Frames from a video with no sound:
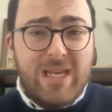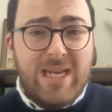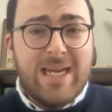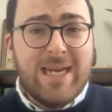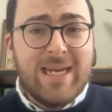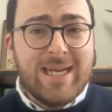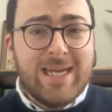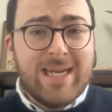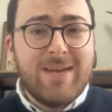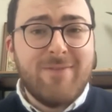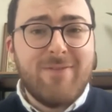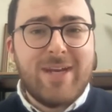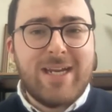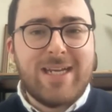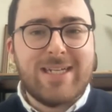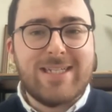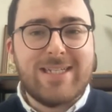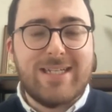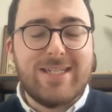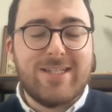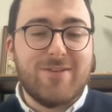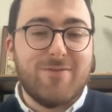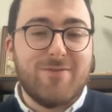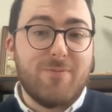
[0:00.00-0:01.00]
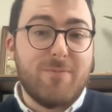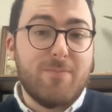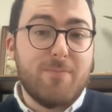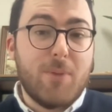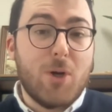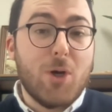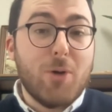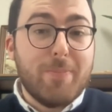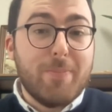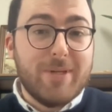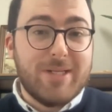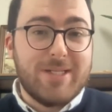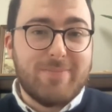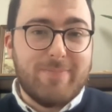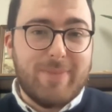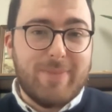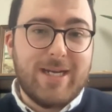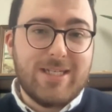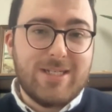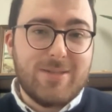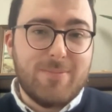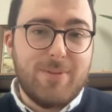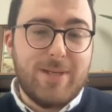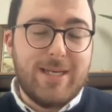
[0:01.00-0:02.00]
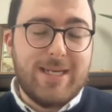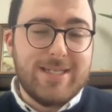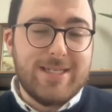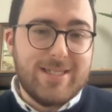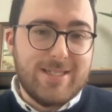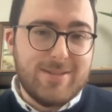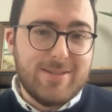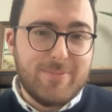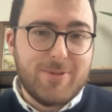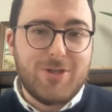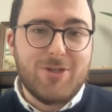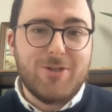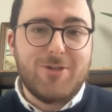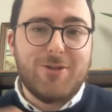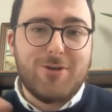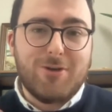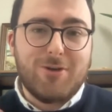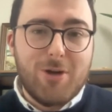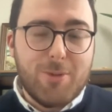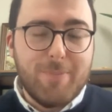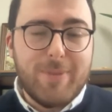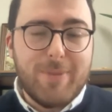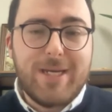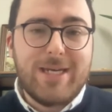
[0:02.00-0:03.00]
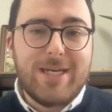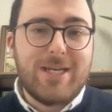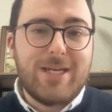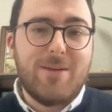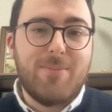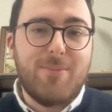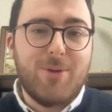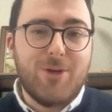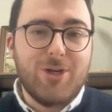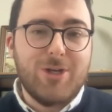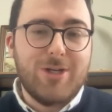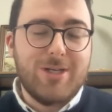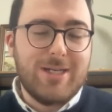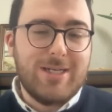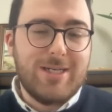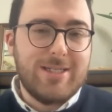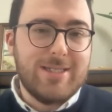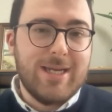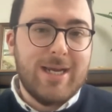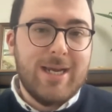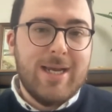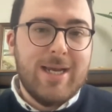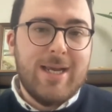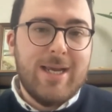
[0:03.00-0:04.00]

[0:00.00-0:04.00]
and giving a sense of purpose back to places, because there are many communities